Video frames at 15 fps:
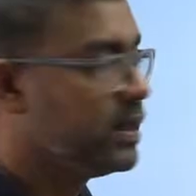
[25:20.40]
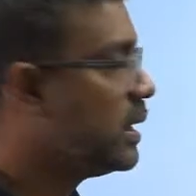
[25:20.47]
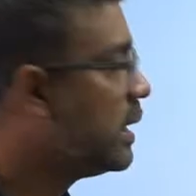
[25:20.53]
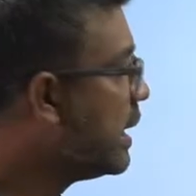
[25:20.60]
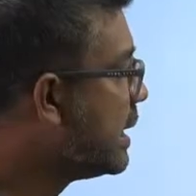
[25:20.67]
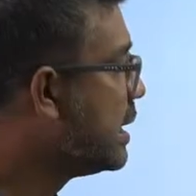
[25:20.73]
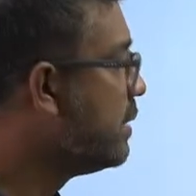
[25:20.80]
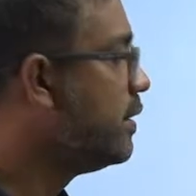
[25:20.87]

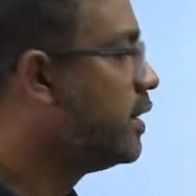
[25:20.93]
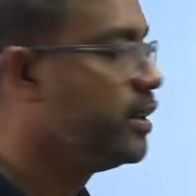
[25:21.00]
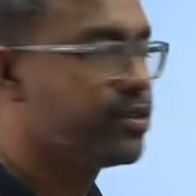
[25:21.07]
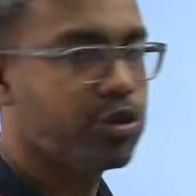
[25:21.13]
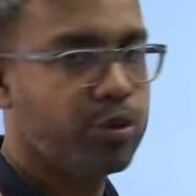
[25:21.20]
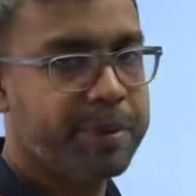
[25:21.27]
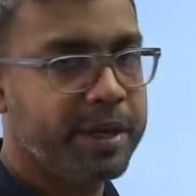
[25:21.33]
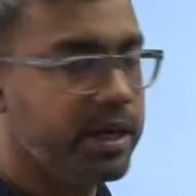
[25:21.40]
in giving this
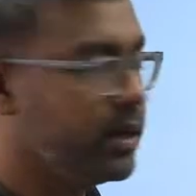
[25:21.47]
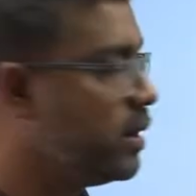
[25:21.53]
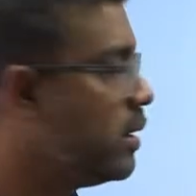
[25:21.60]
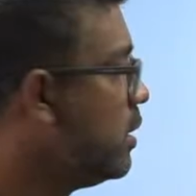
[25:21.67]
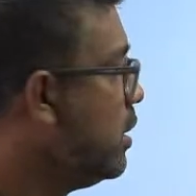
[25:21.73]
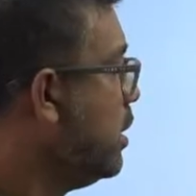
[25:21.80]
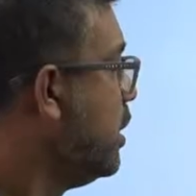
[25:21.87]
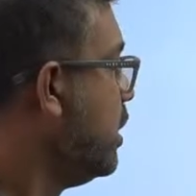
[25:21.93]
opinion.
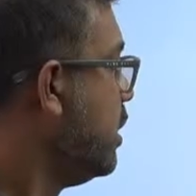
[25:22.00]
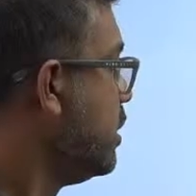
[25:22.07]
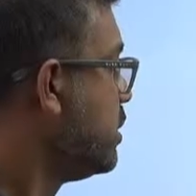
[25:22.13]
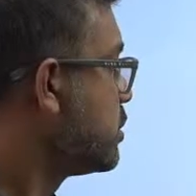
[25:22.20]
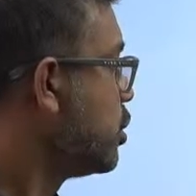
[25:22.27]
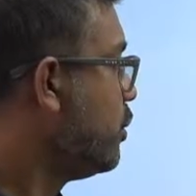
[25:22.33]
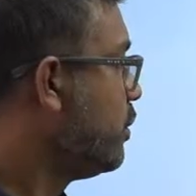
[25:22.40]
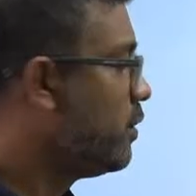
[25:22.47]

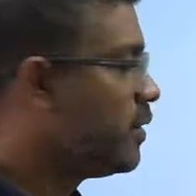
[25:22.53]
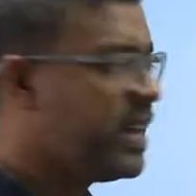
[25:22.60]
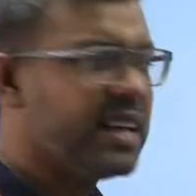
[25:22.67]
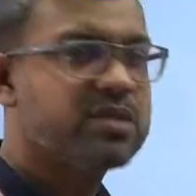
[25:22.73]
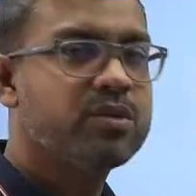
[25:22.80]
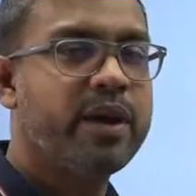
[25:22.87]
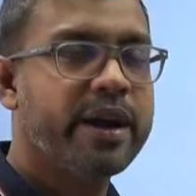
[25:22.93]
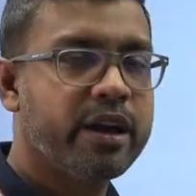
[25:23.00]
So there's
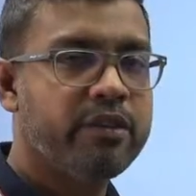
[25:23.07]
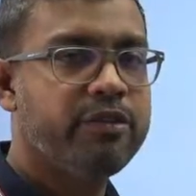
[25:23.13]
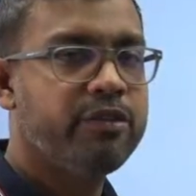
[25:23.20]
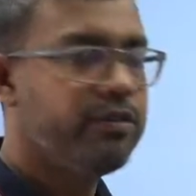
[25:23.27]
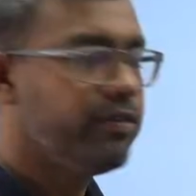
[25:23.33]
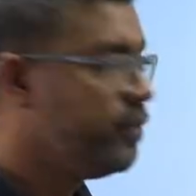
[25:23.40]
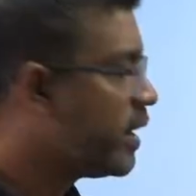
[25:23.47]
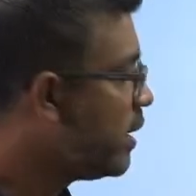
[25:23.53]
one of
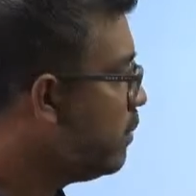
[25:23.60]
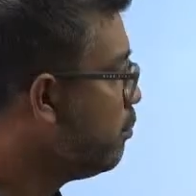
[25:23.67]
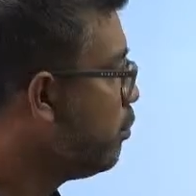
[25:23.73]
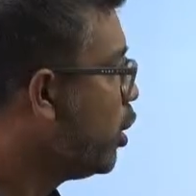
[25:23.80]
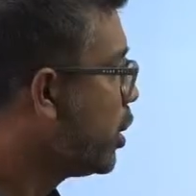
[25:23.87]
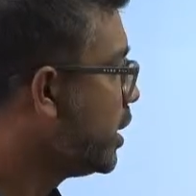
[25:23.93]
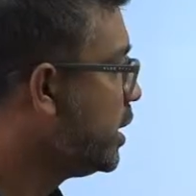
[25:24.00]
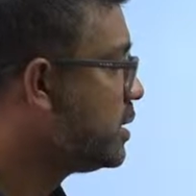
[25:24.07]
very
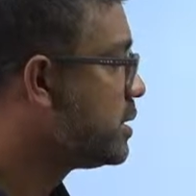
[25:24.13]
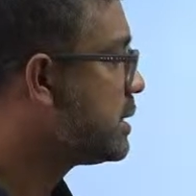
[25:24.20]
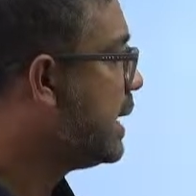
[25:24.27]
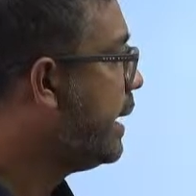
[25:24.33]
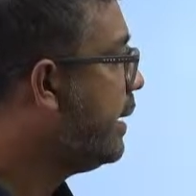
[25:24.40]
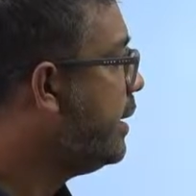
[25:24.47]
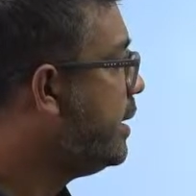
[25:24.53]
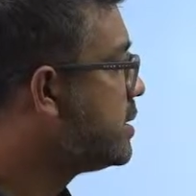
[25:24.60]
important
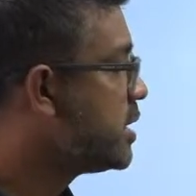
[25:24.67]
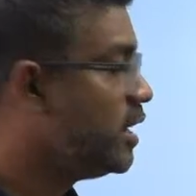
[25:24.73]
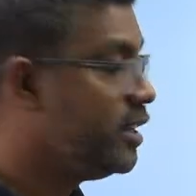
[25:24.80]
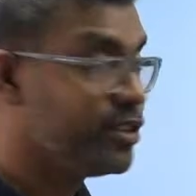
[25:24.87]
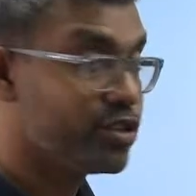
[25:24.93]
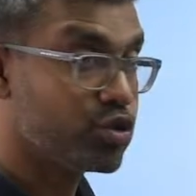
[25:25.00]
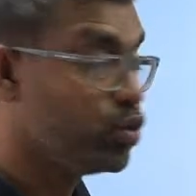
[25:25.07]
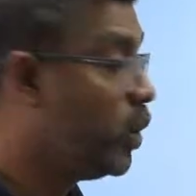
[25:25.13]
standard,
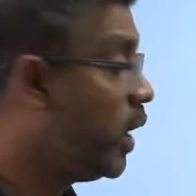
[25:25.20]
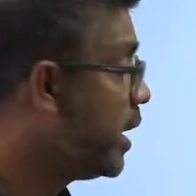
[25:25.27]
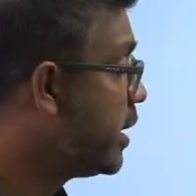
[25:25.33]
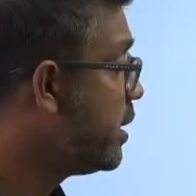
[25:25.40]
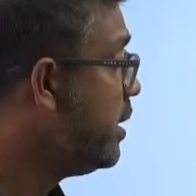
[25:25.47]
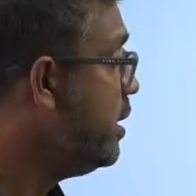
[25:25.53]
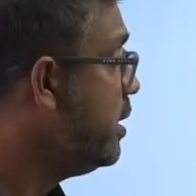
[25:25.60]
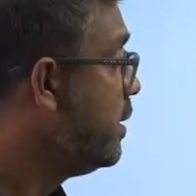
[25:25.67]
SLS
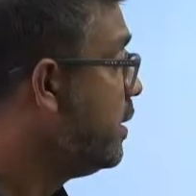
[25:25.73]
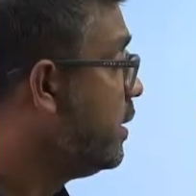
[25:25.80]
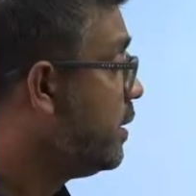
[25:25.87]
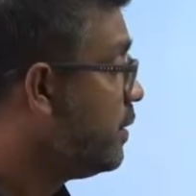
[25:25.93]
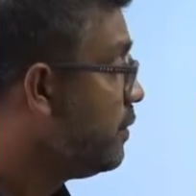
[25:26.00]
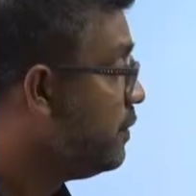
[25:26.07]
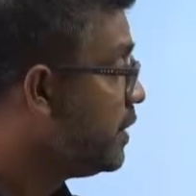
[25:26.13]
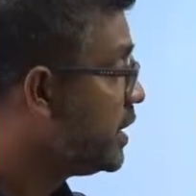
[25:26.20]
200,
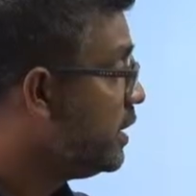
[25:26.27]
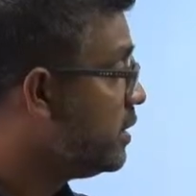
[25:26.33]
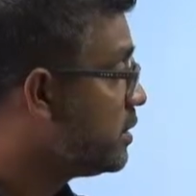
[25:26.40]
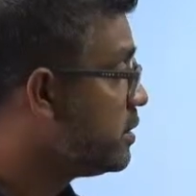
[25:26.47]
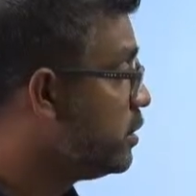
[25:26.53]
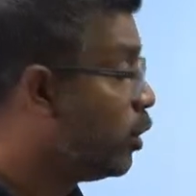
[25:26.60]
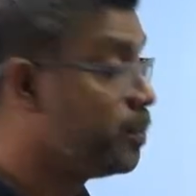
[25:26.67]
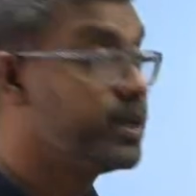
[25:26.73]
which is
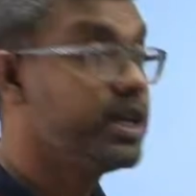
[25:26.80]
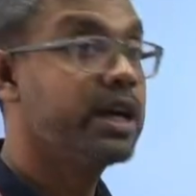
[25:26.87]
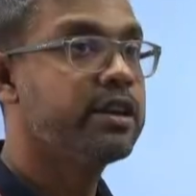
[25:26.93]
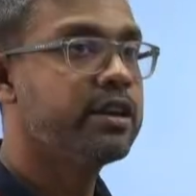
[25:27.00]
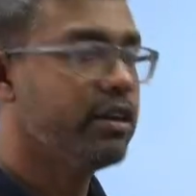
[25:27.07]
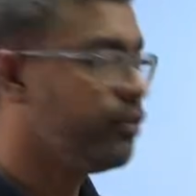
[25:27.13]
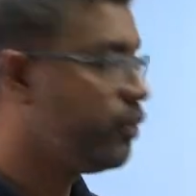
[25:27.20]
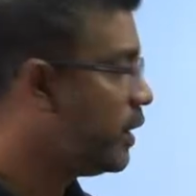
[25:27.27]
the
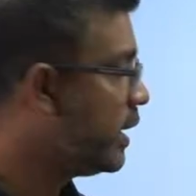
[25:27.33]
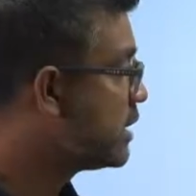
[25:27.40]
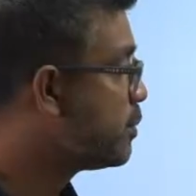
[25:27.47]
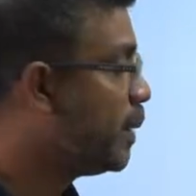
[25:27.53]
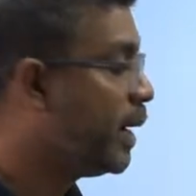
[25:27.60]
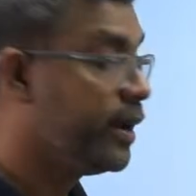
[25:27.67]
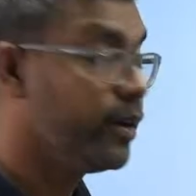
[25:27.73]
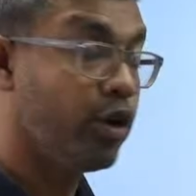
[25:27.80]
objective for
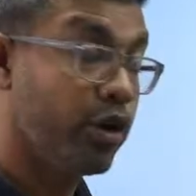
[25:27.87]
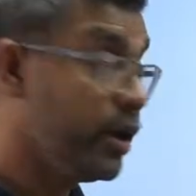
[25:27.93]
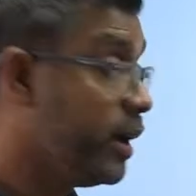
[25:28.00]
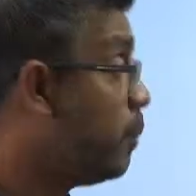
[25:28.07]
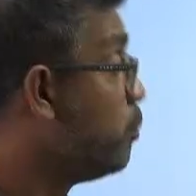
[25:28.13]
explain or